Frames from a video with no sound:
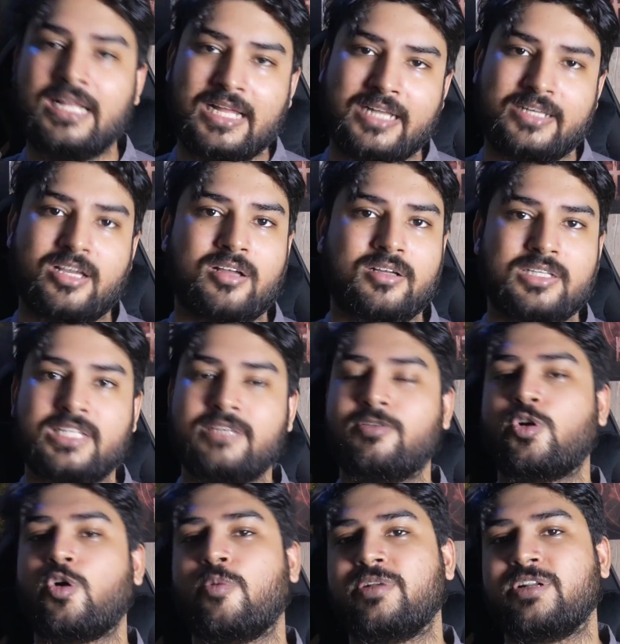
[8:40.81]
and yeah, leave a
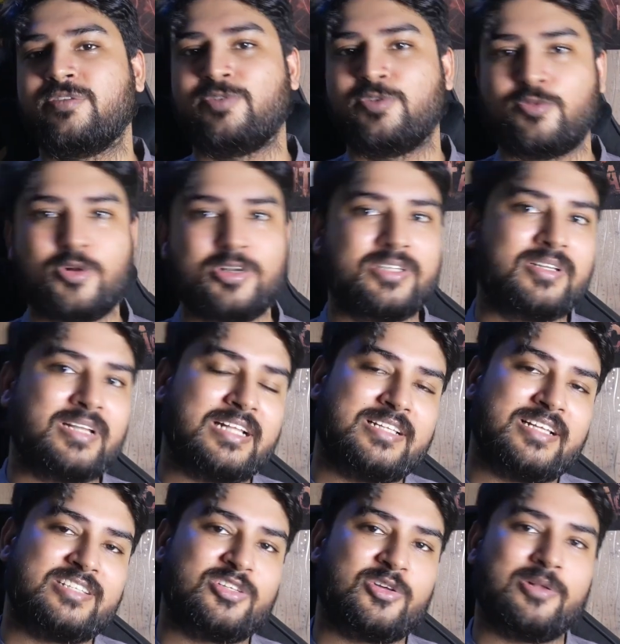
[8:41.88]
comment if you want. And
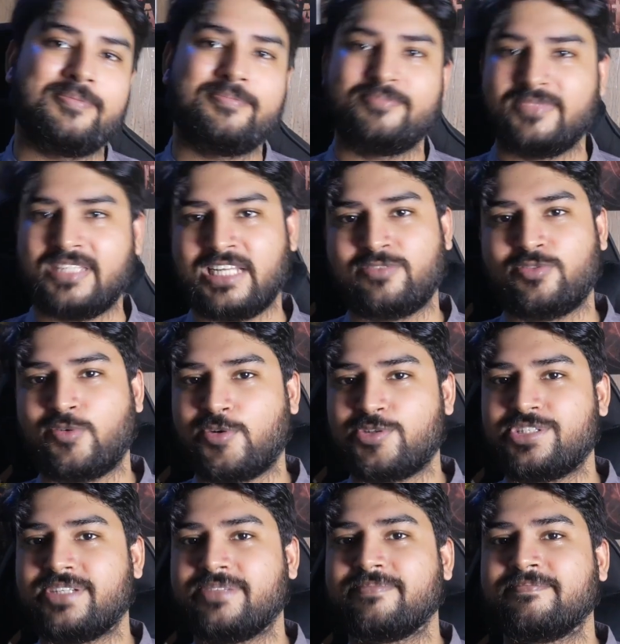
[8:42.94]
that's all. Thanks for
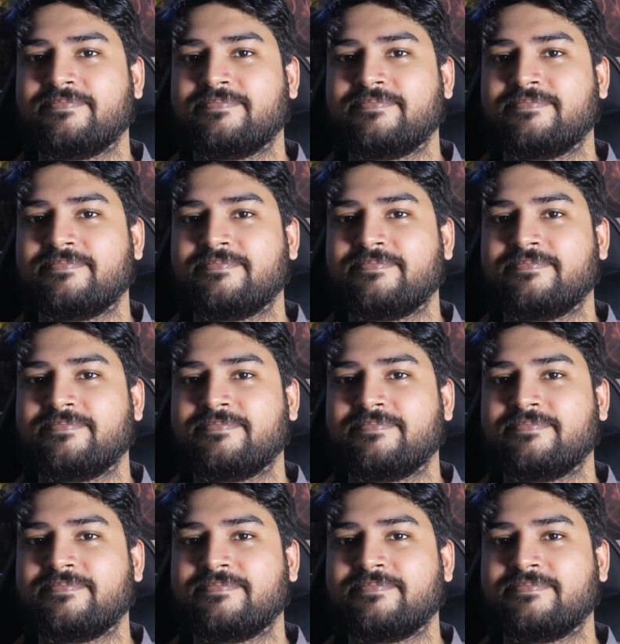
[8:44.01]
watching.